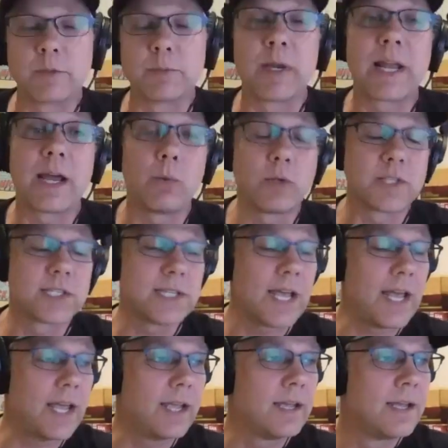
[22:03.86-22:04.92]
But I will
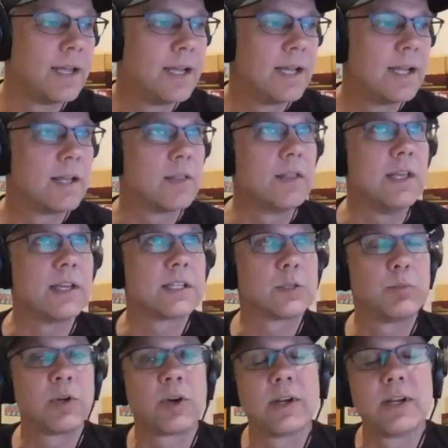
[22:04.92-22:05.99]
say the
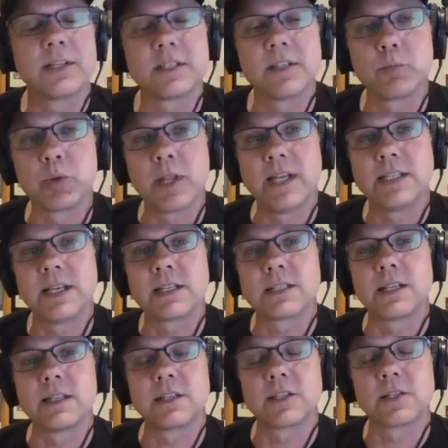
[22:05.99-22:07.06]
experience of
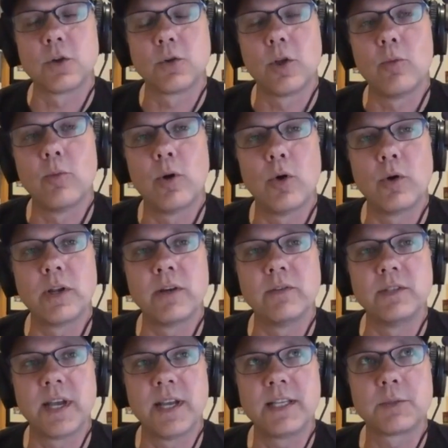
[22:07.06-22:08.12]
playtesting the solo mode of
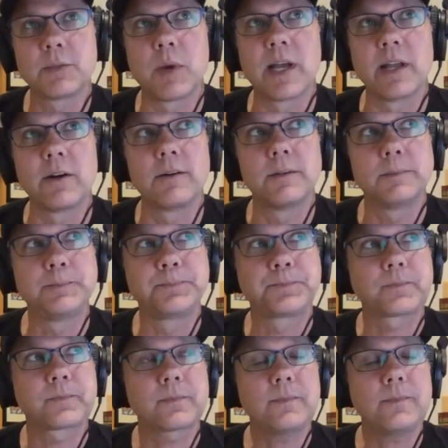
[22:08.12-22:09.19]
Dice Miner
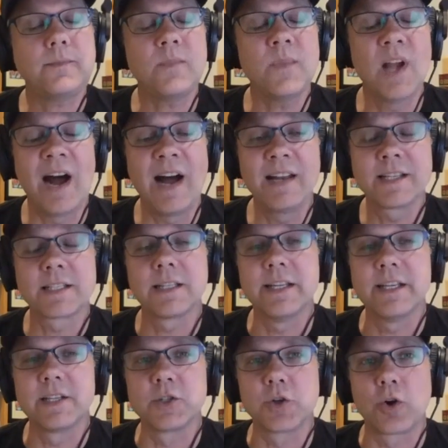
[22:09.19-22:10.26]
honestly
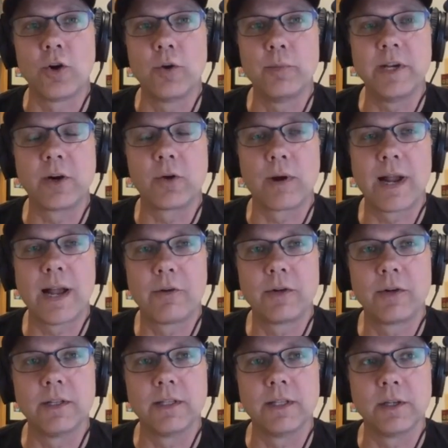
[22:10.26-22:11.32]
has turned me around
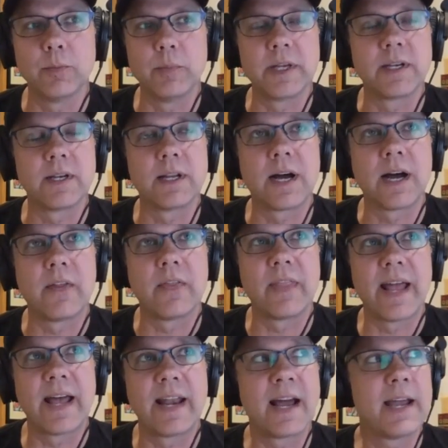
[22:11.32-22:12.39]
a little bit on that.